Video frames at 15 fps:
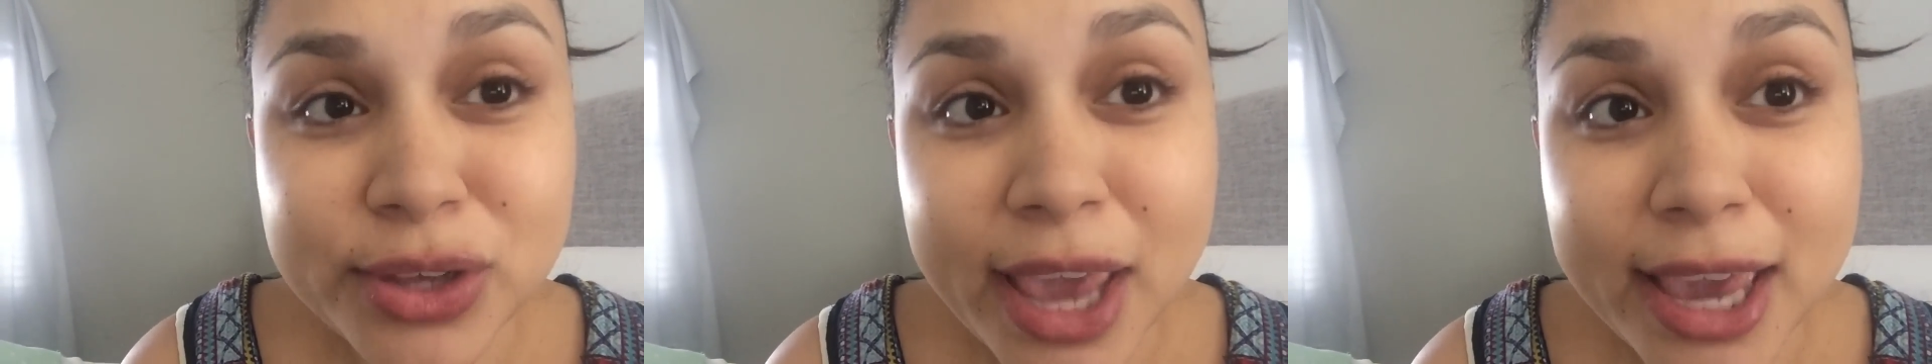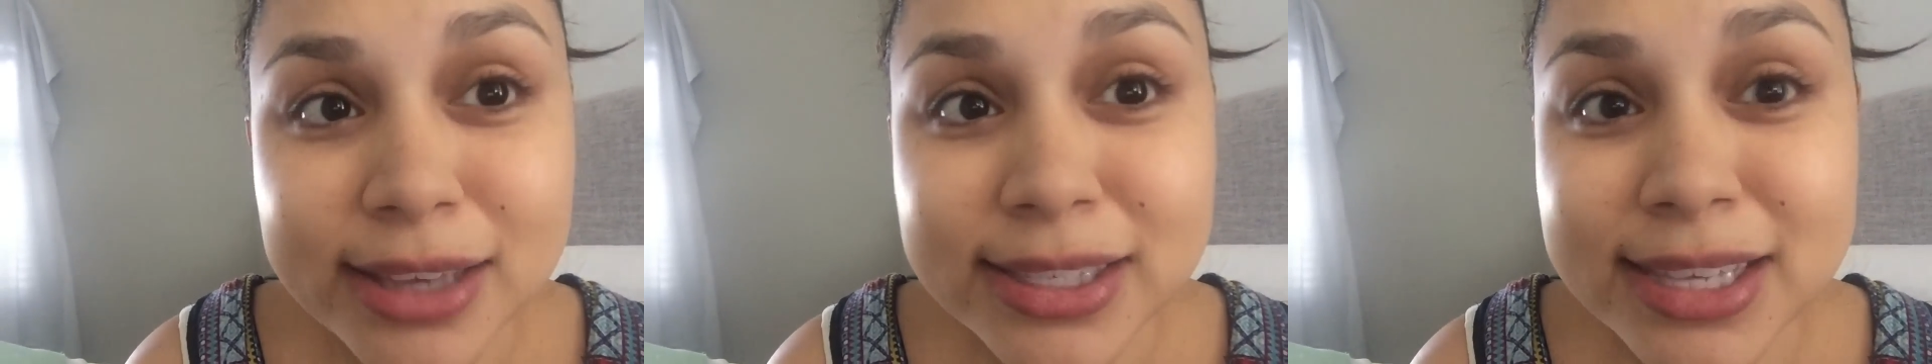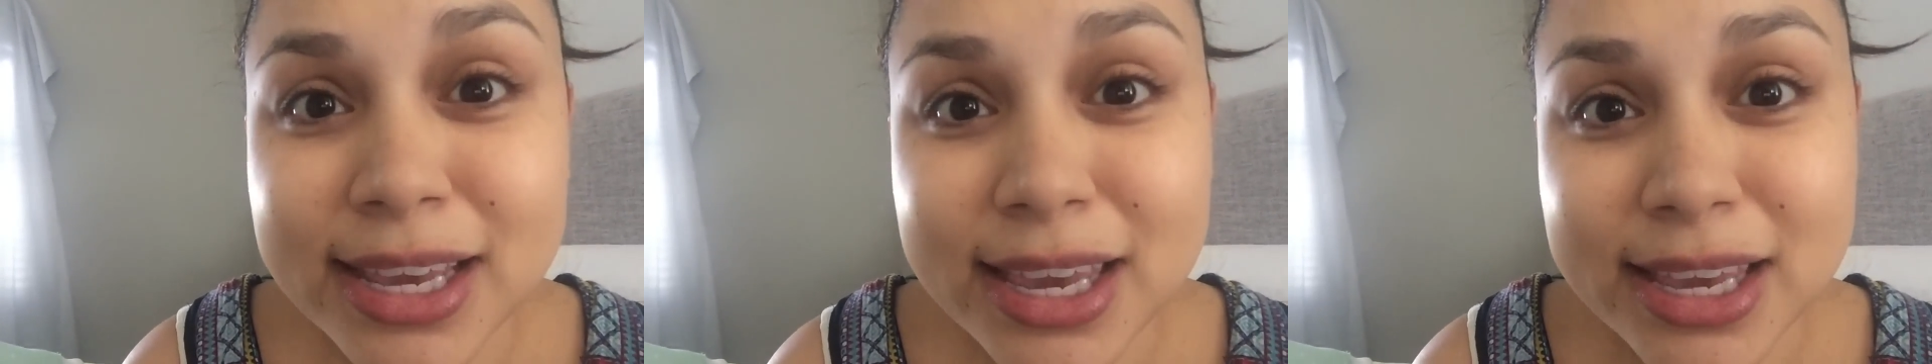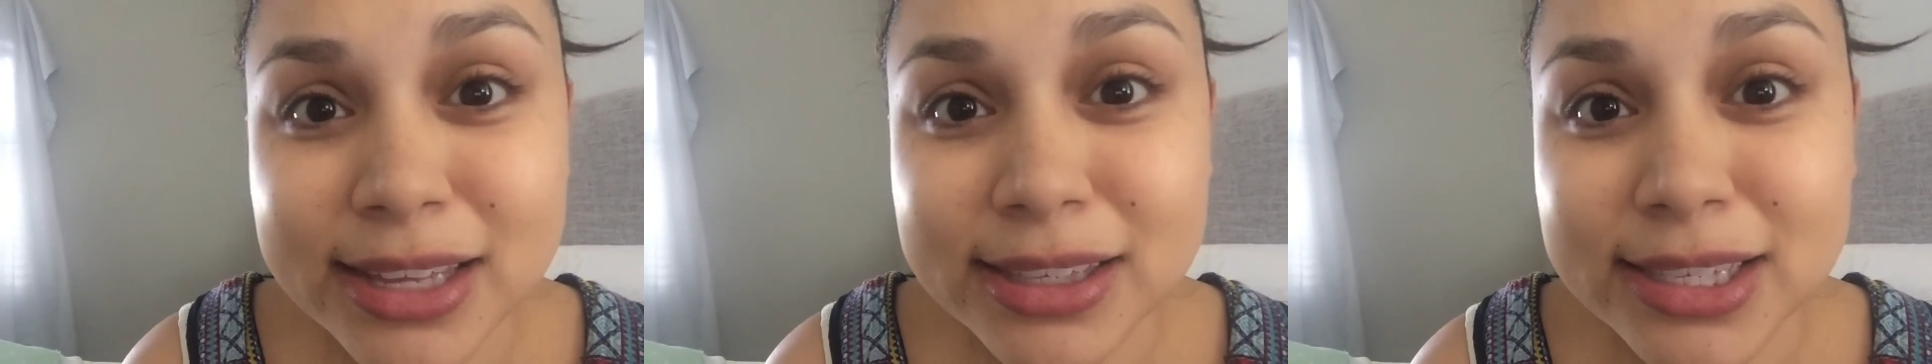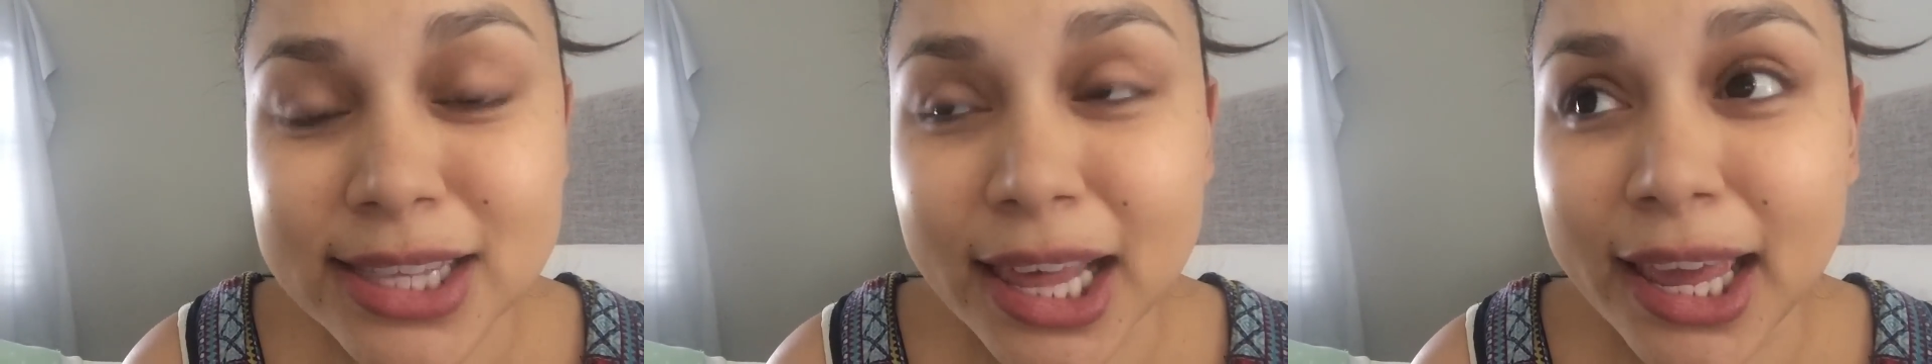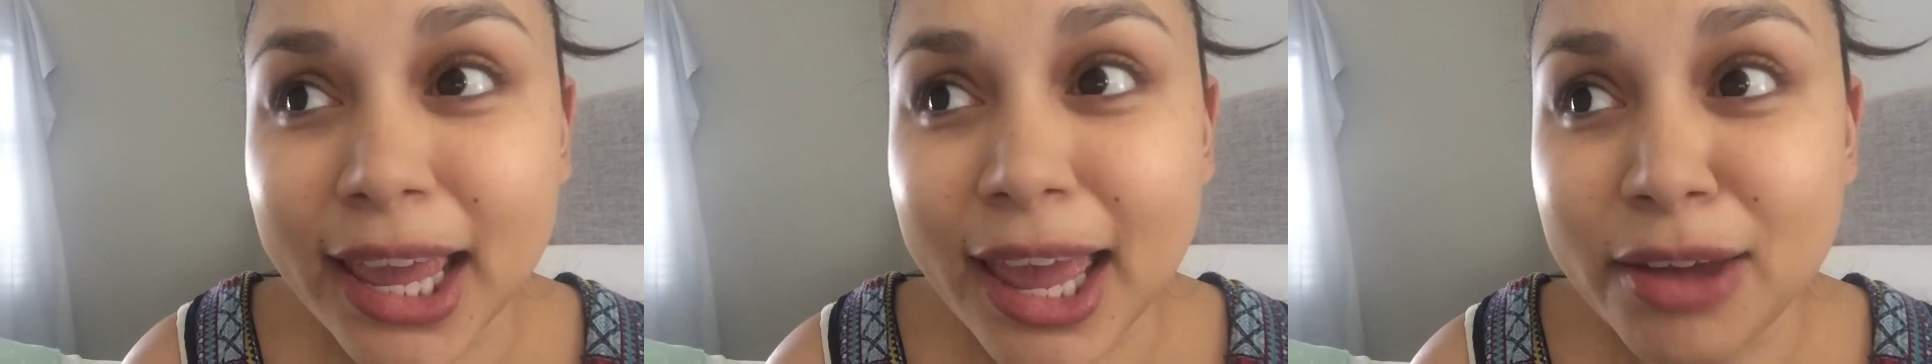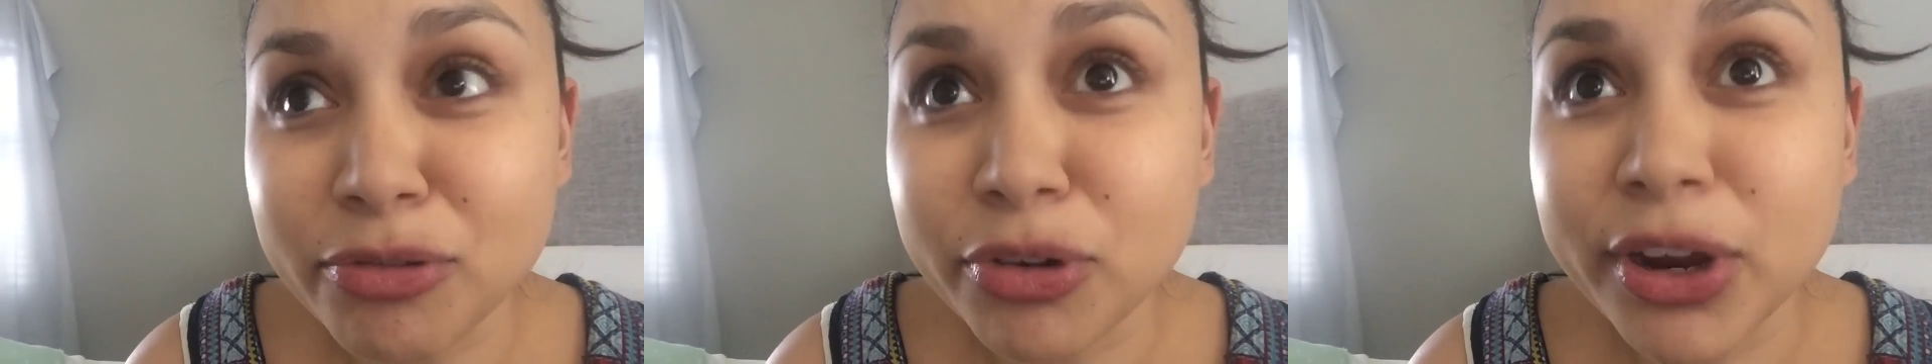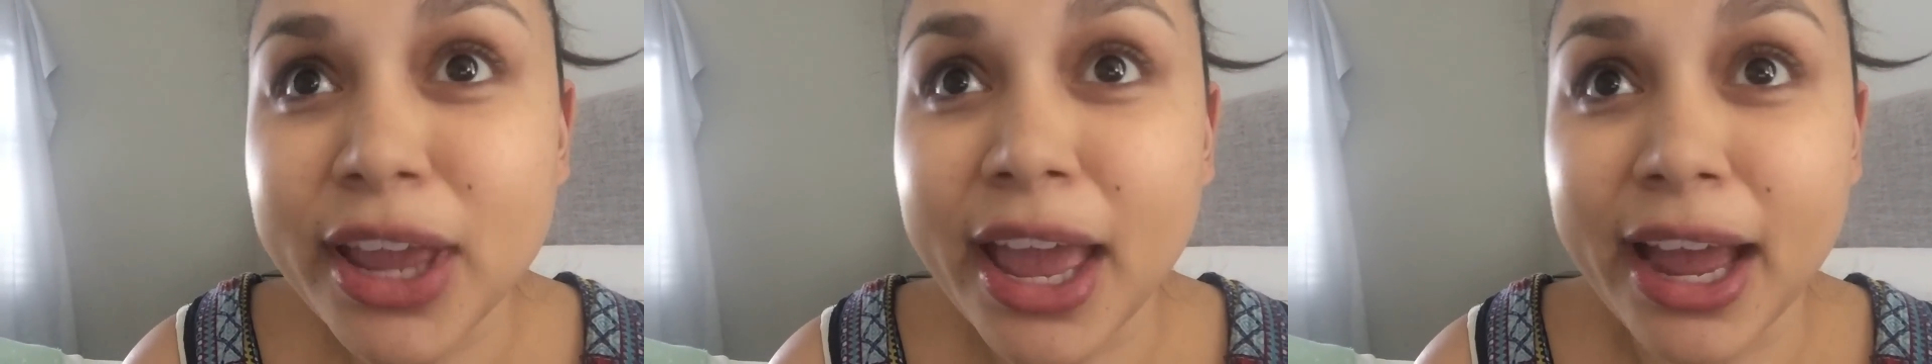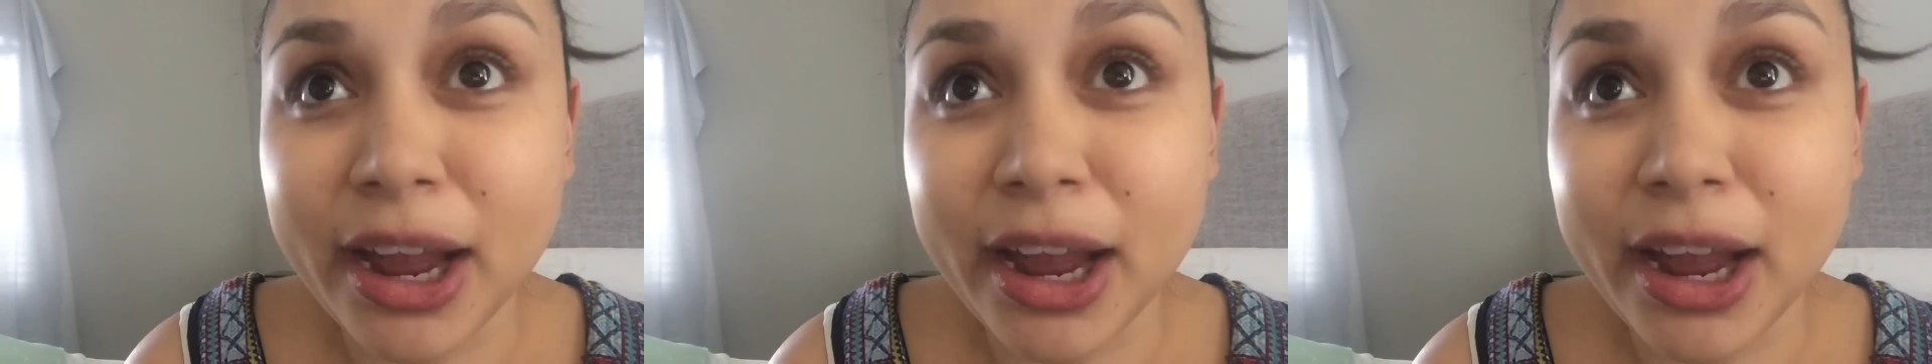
Asa eats like every